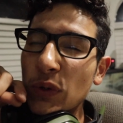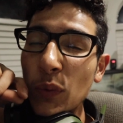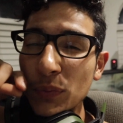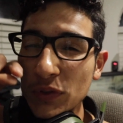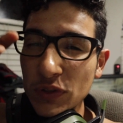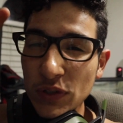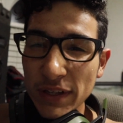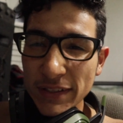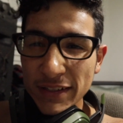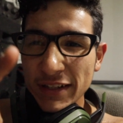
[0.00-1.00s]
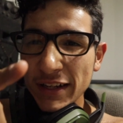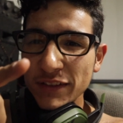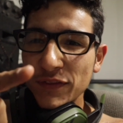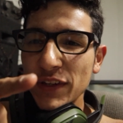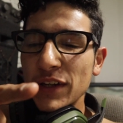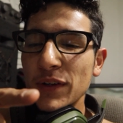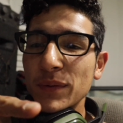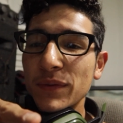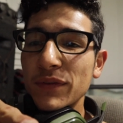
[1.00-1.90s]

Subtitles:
Hope to see you guys in the next video.